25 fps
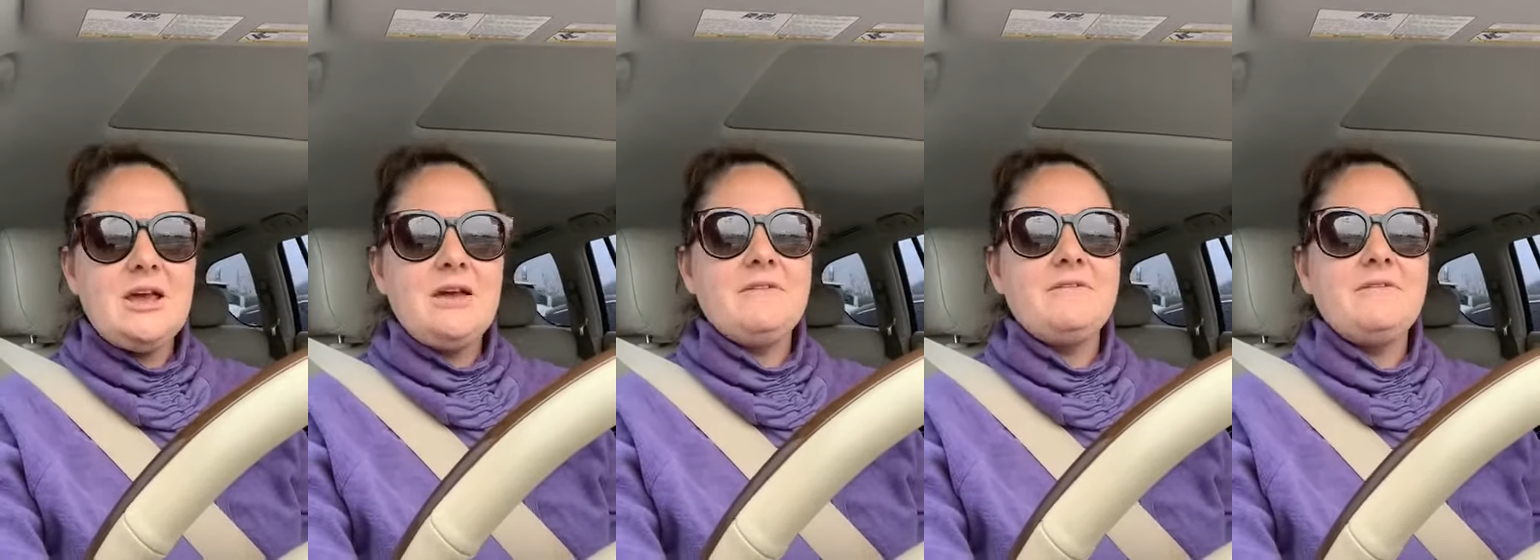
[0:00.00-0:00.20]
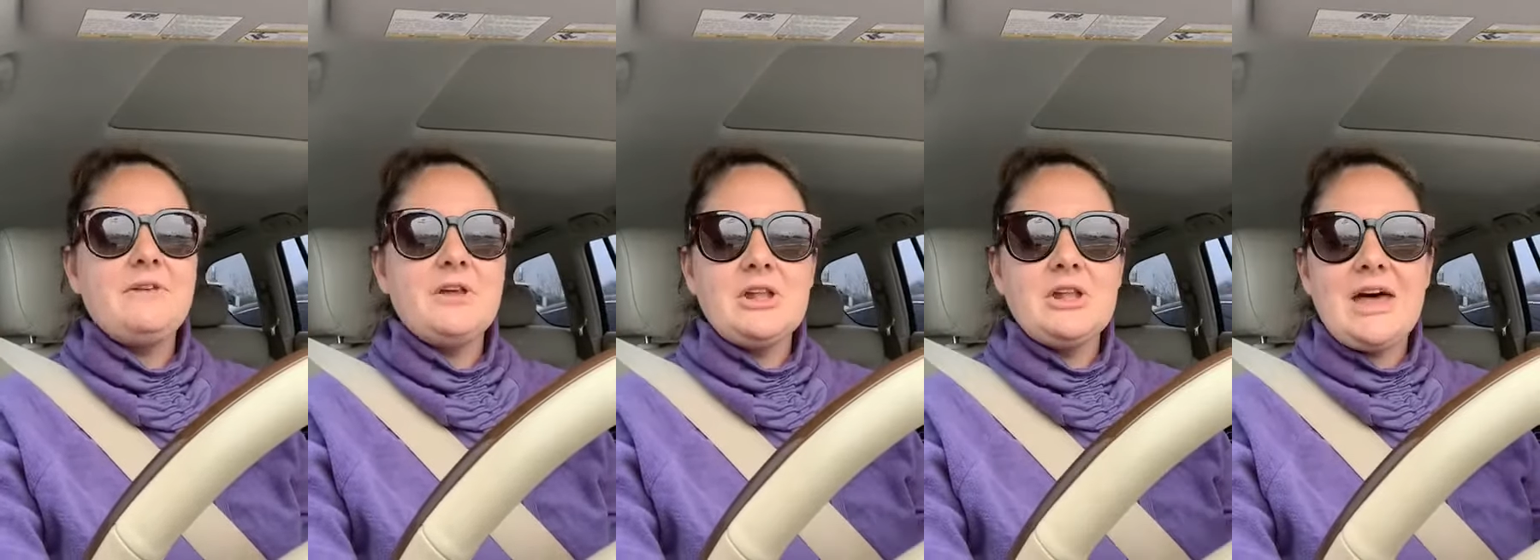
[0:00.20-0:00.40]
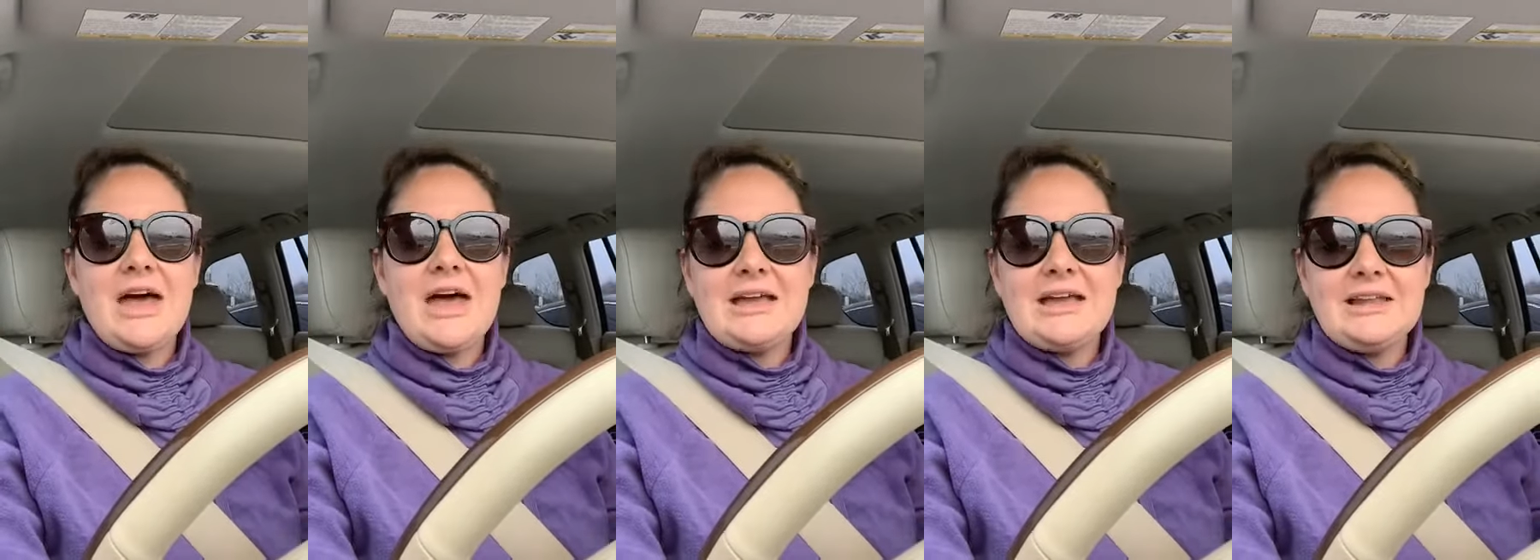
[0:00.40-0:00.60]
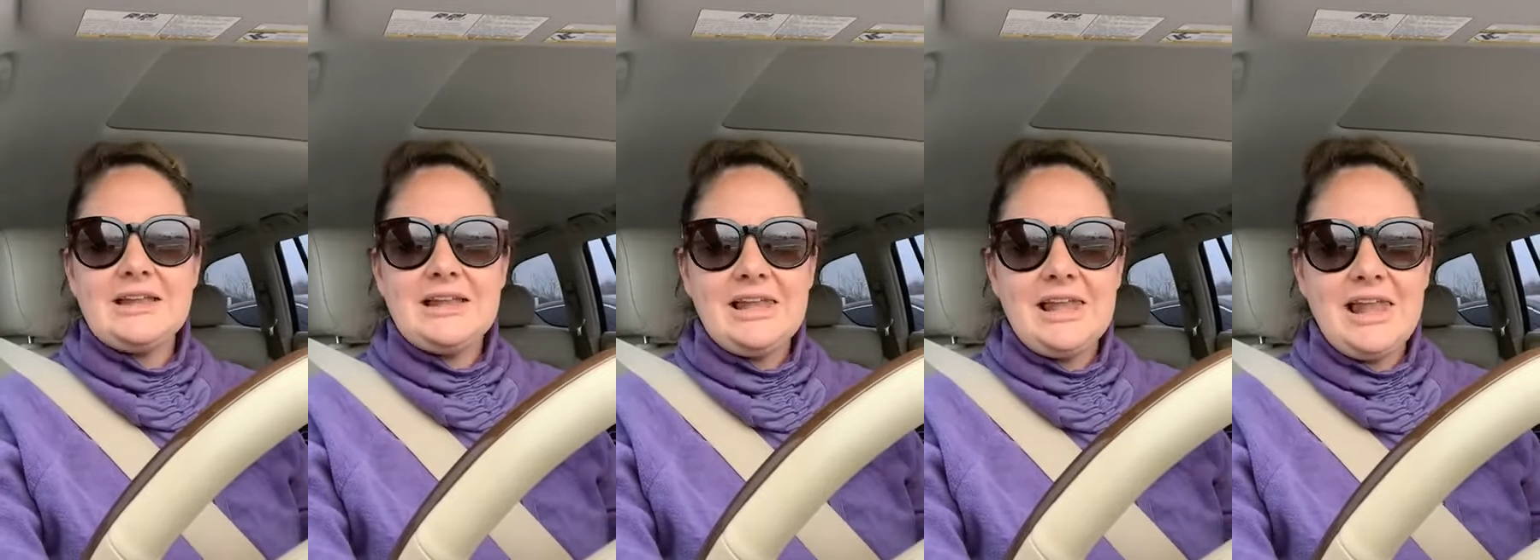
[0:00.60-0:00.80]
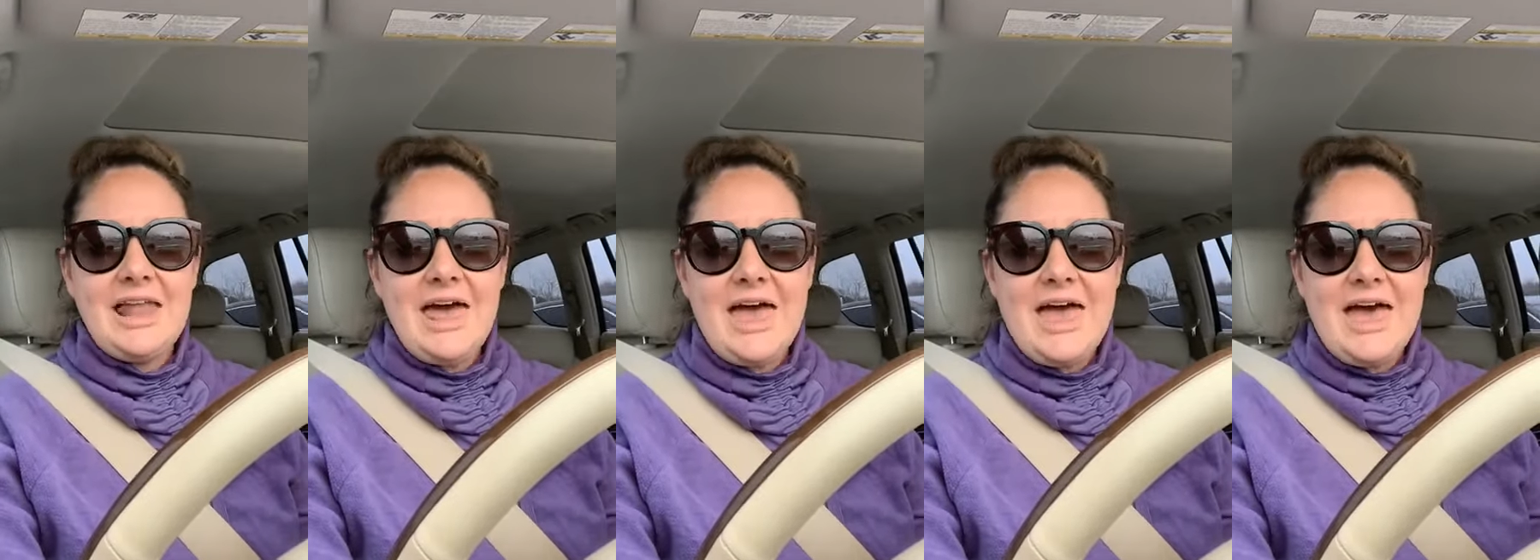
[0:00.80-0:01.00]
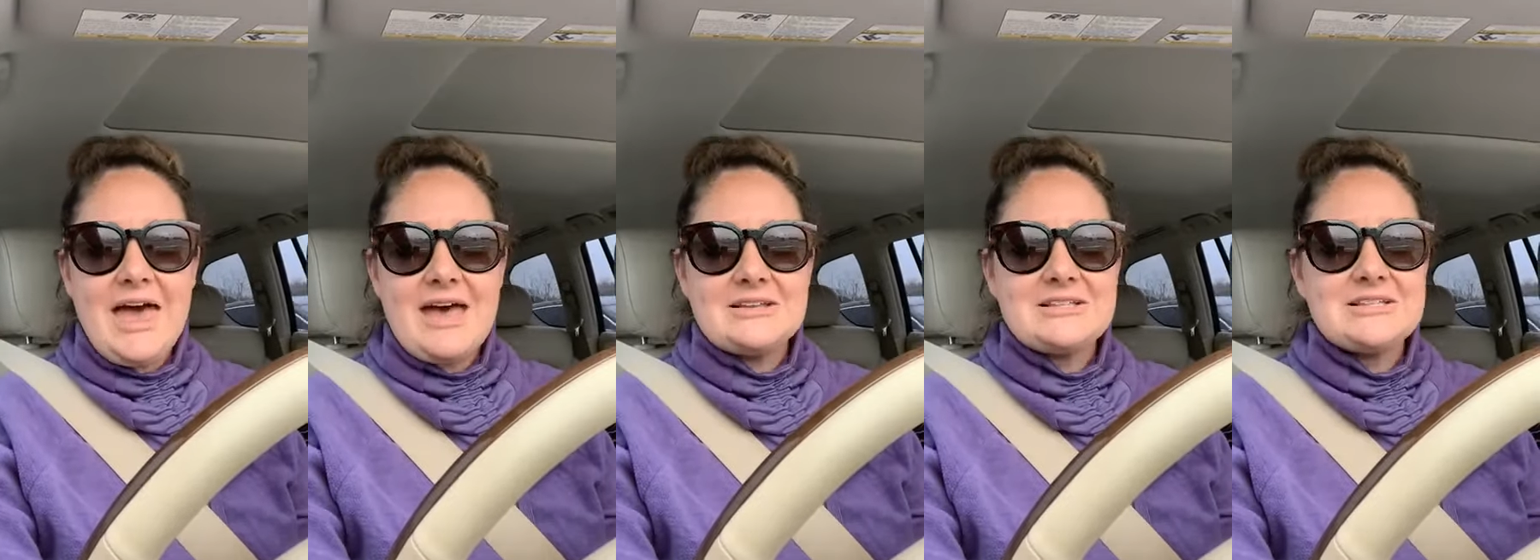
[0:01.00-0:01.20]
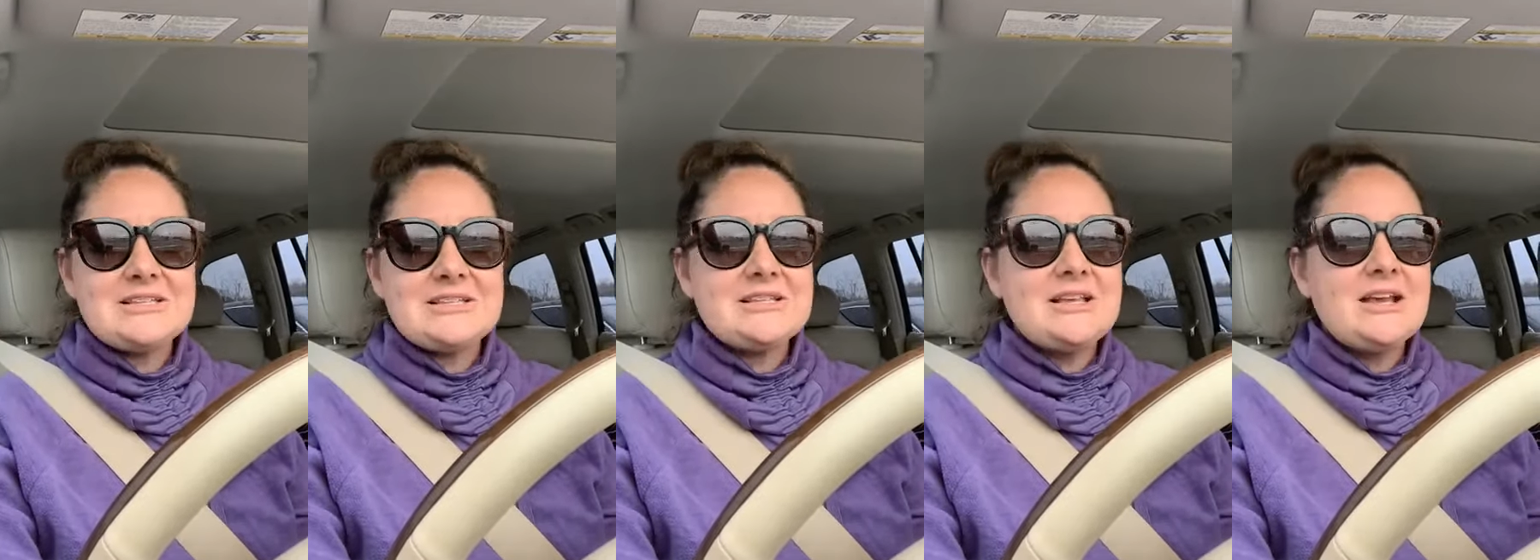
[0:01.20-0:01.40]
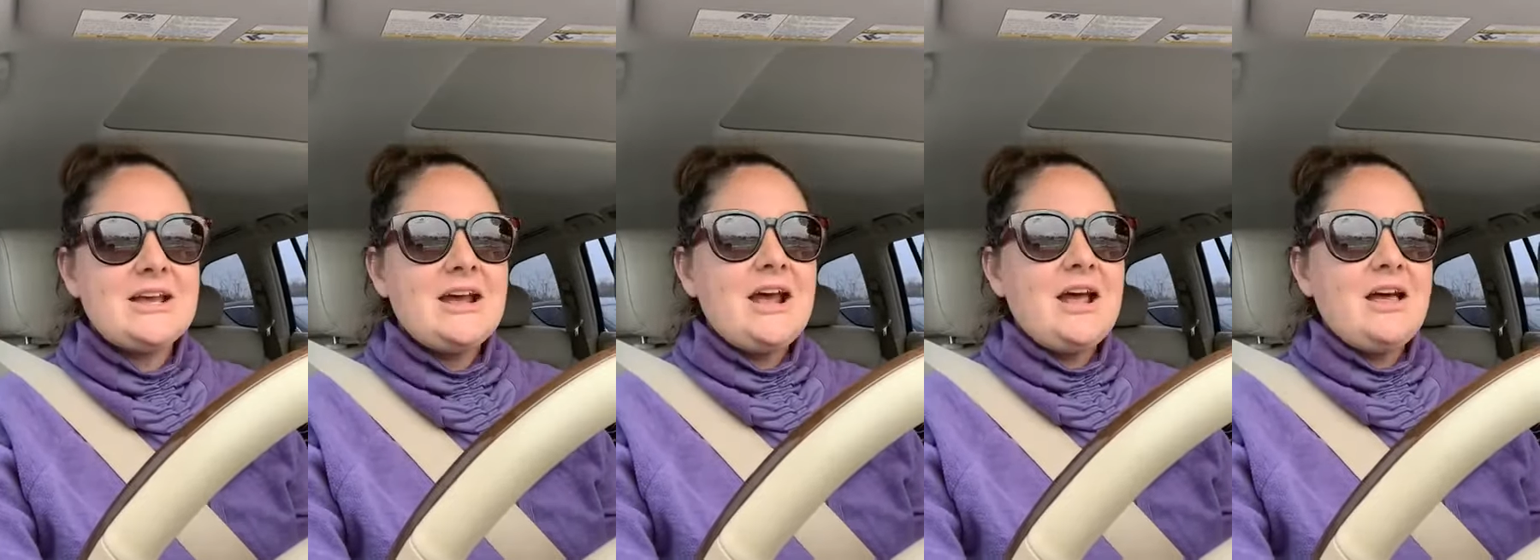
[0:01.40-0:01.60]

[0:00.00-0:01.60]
feel like less